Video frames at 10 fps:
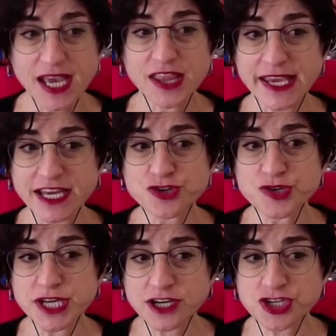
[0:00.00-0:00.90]
the
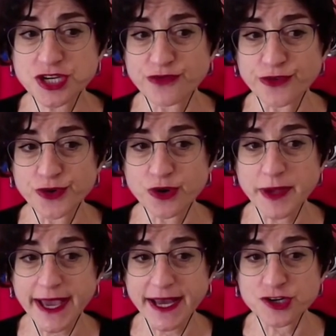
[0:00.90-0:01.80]
introduction of renewable
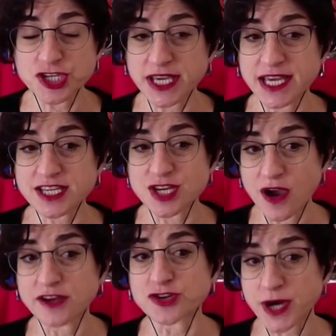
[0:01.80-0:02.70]
energy is
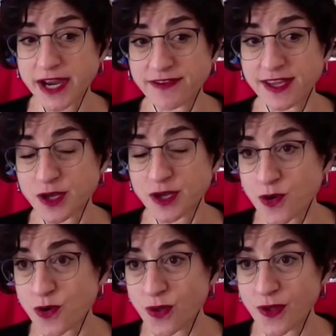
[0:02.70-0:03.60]
not driving
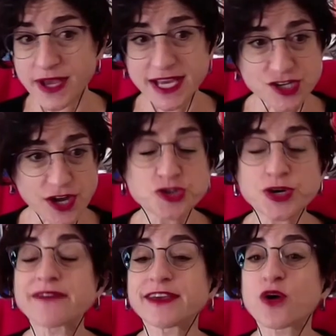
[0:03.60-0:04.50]
coal
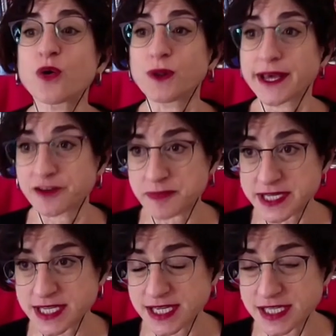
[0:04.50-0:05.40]
out of
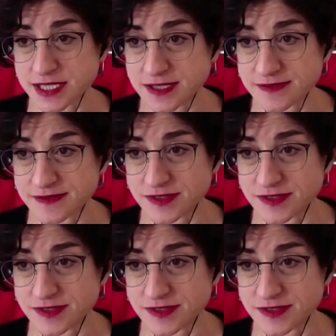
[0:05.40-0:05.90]
business.